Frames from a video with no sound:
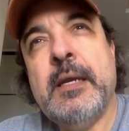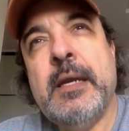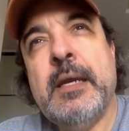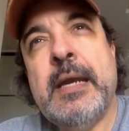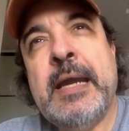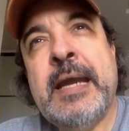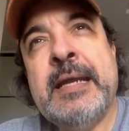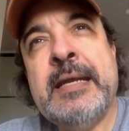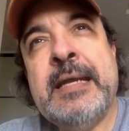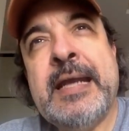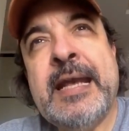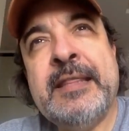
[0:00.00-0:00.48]

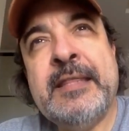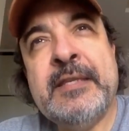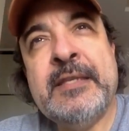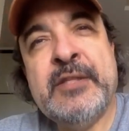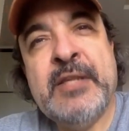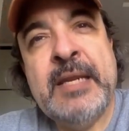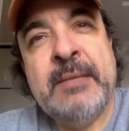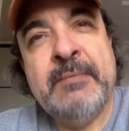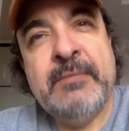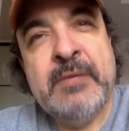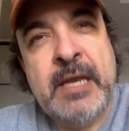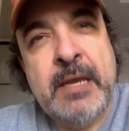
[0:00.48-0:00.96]
and at the
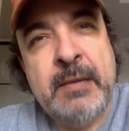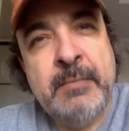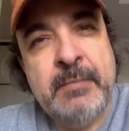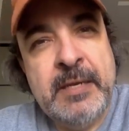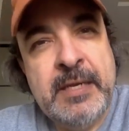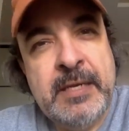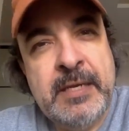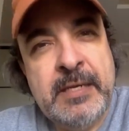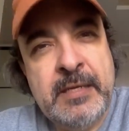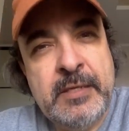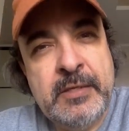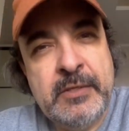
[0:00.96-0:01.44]
same time,
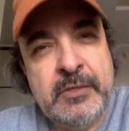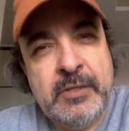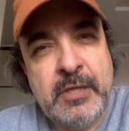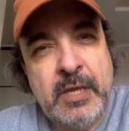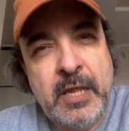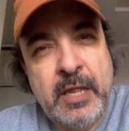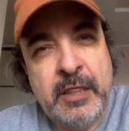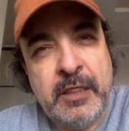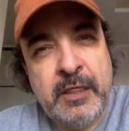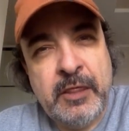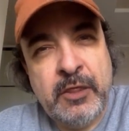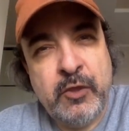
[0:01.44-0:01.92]
it is
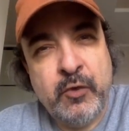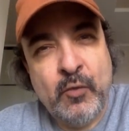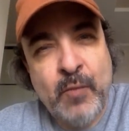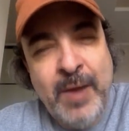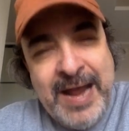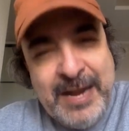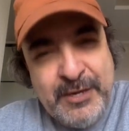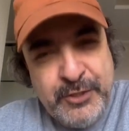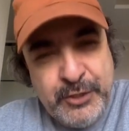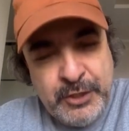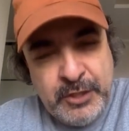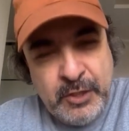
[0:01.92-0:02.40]

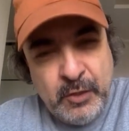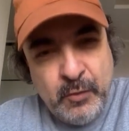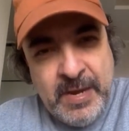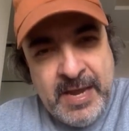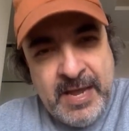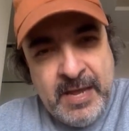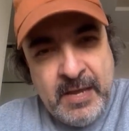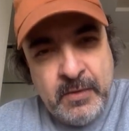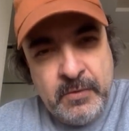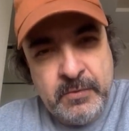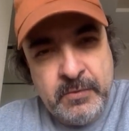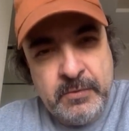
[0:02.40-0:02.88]
thrashing
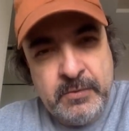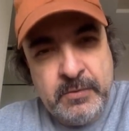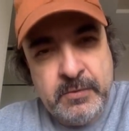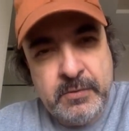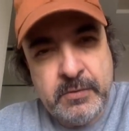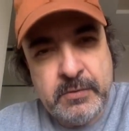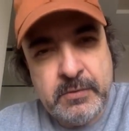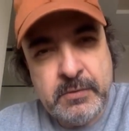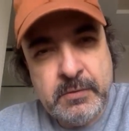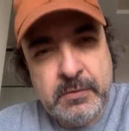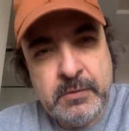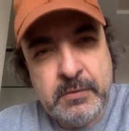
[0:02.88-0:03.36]
around
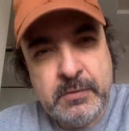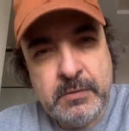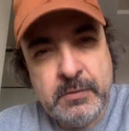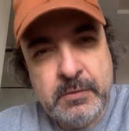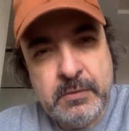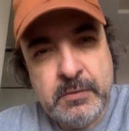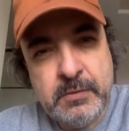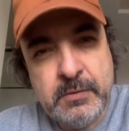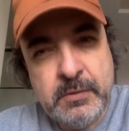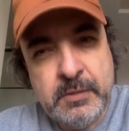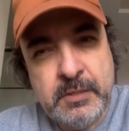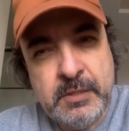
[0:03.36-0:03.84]

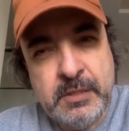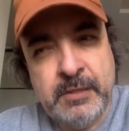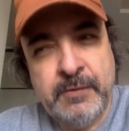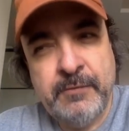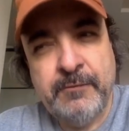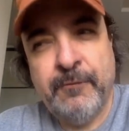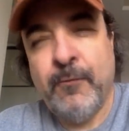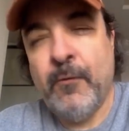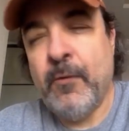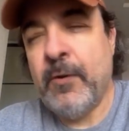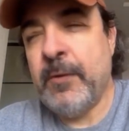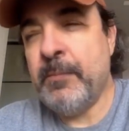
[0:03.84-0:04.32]
in
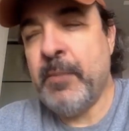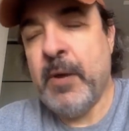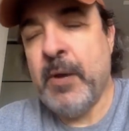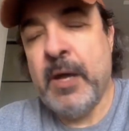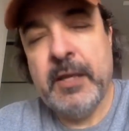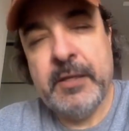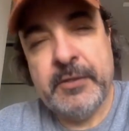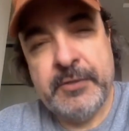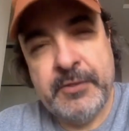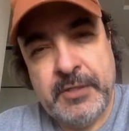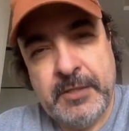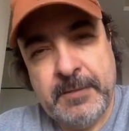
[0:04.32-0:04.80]
foreign
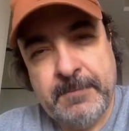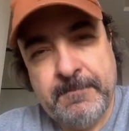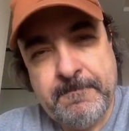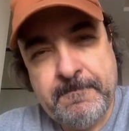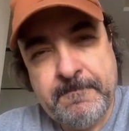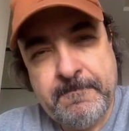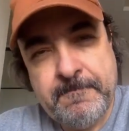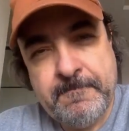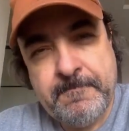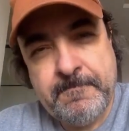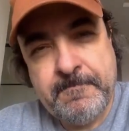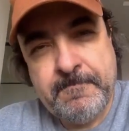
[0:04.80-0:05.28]
policy.
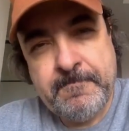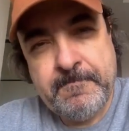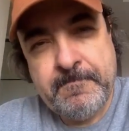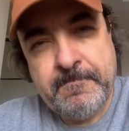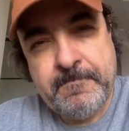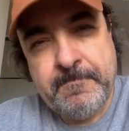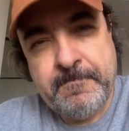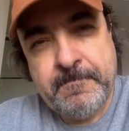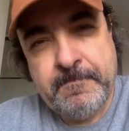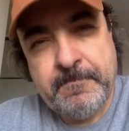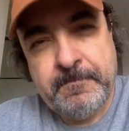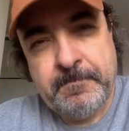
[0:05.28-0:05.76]

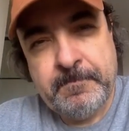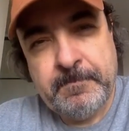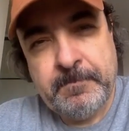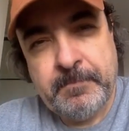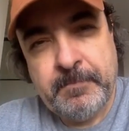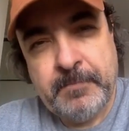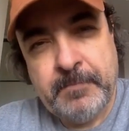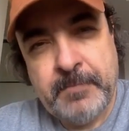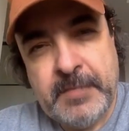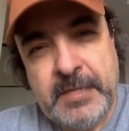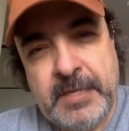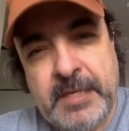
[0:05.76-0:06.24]

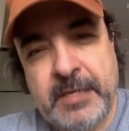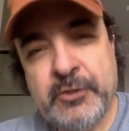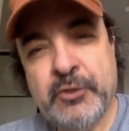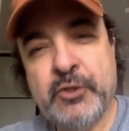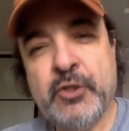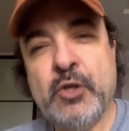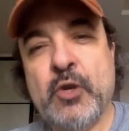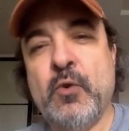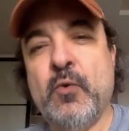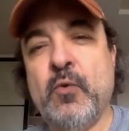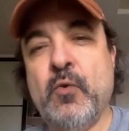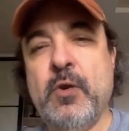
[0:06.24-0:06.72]
And
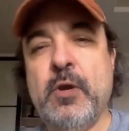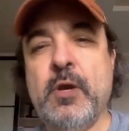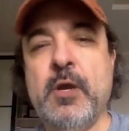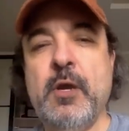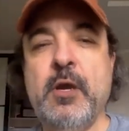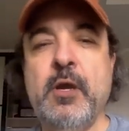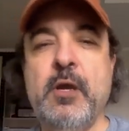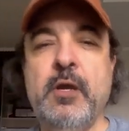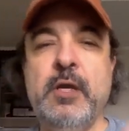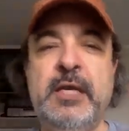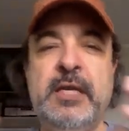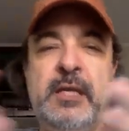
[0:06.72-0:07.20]
so,
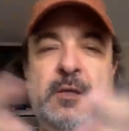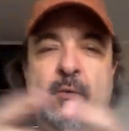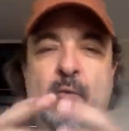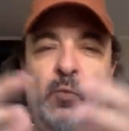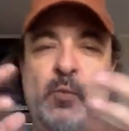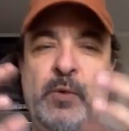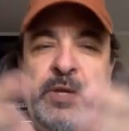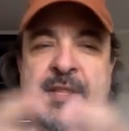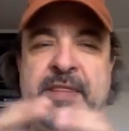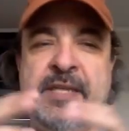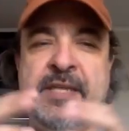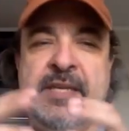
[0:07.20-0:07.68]

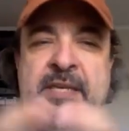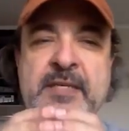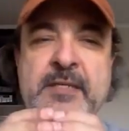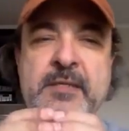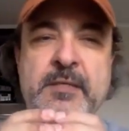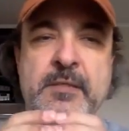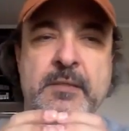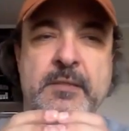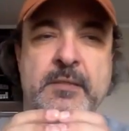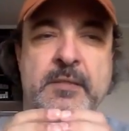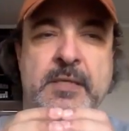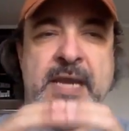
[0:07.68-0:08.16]

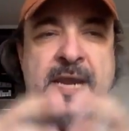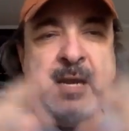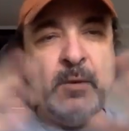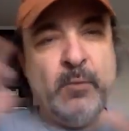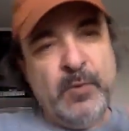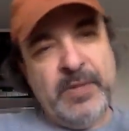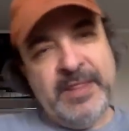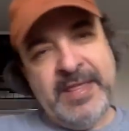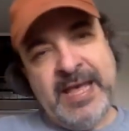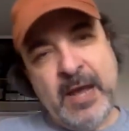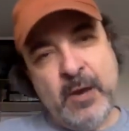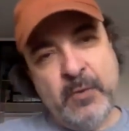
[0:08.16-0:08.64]
within and
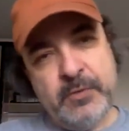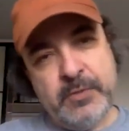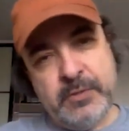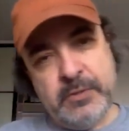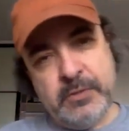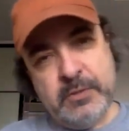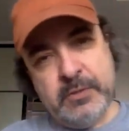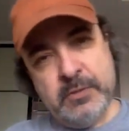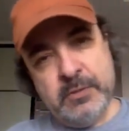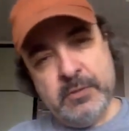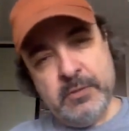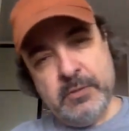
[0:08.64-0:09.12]
without,
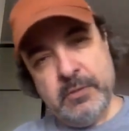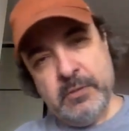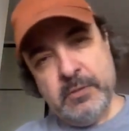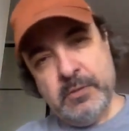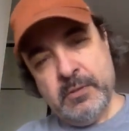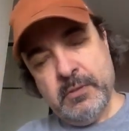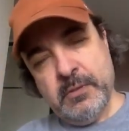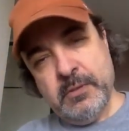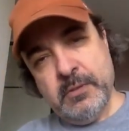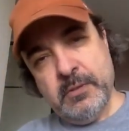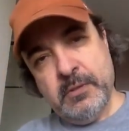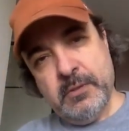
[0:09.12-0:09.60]

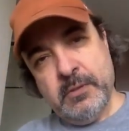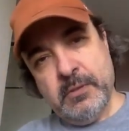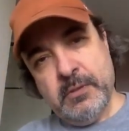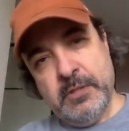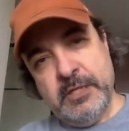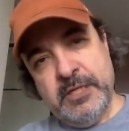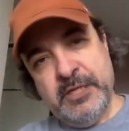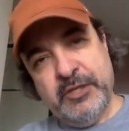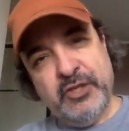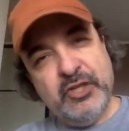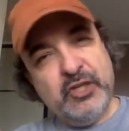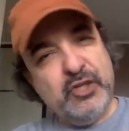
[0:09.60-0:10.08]

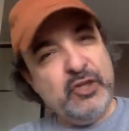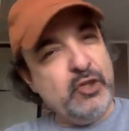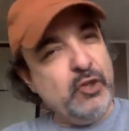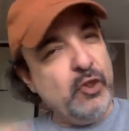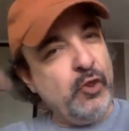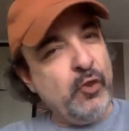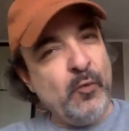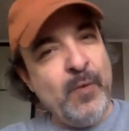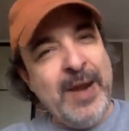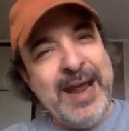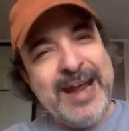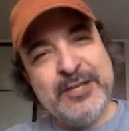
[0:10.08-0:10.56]
it's
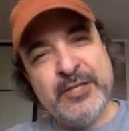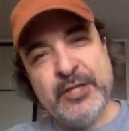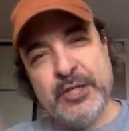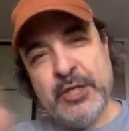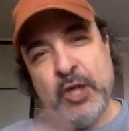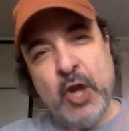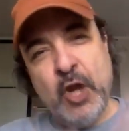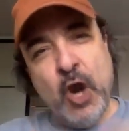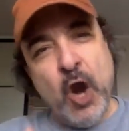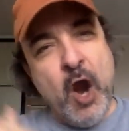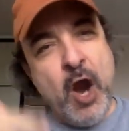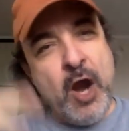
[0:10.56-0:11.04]
just
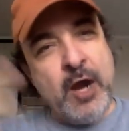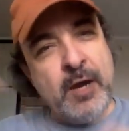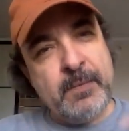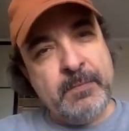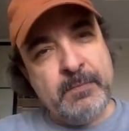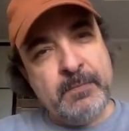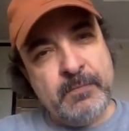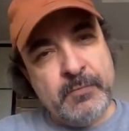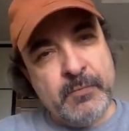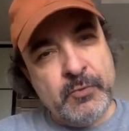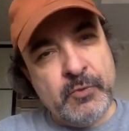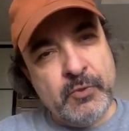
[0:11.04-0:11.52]
thrashing
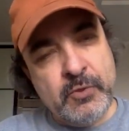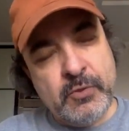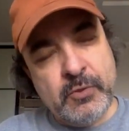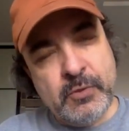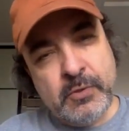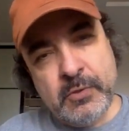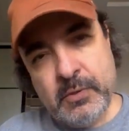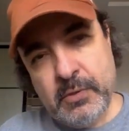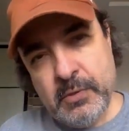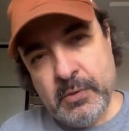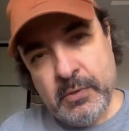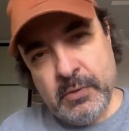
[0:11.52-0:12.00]
arms
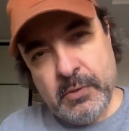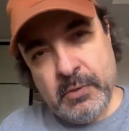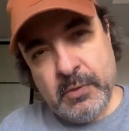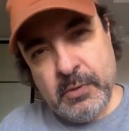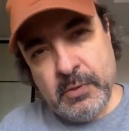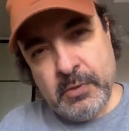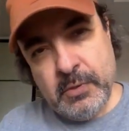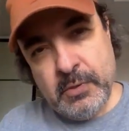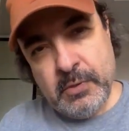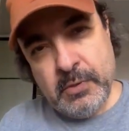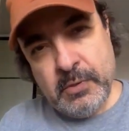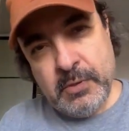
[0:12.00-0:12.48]

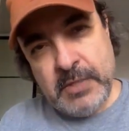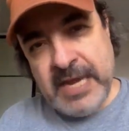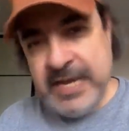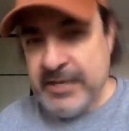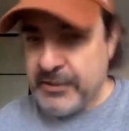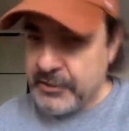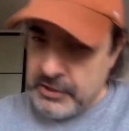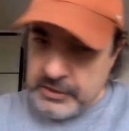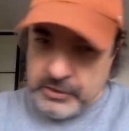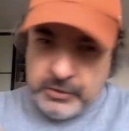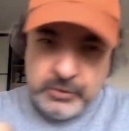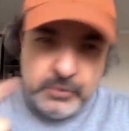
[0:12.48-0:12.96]

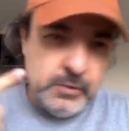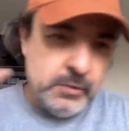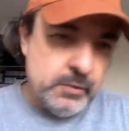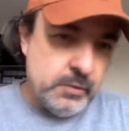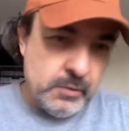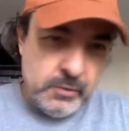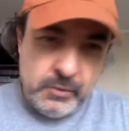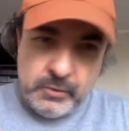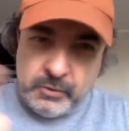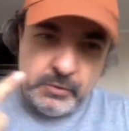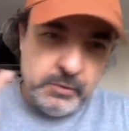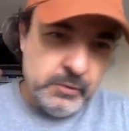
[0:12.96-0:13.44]
as it
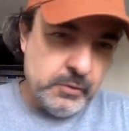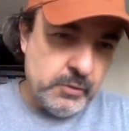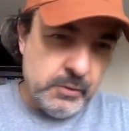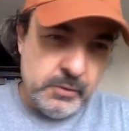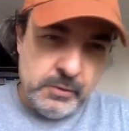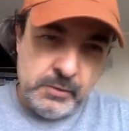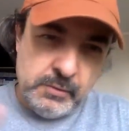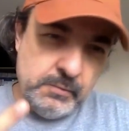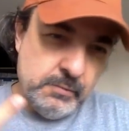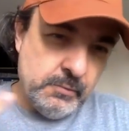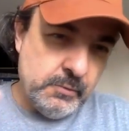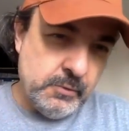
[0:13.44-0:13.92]

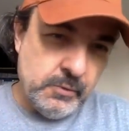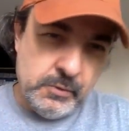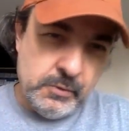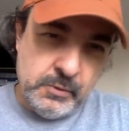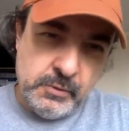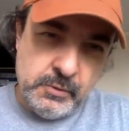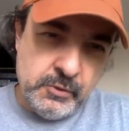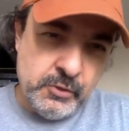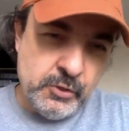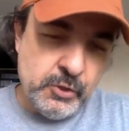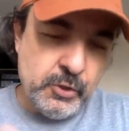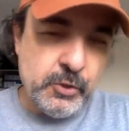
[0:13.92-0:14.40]

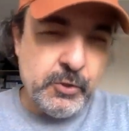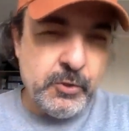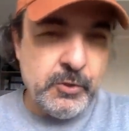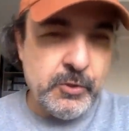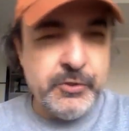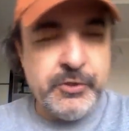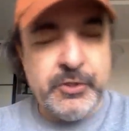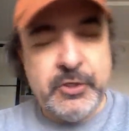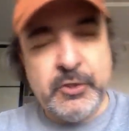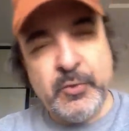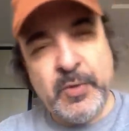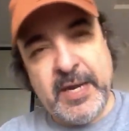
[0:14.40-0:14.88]

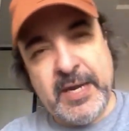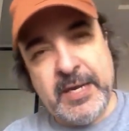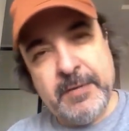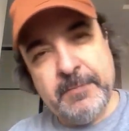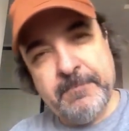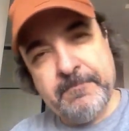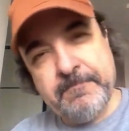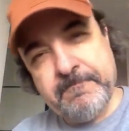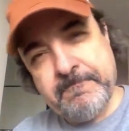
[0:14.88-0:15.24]
circles the drain.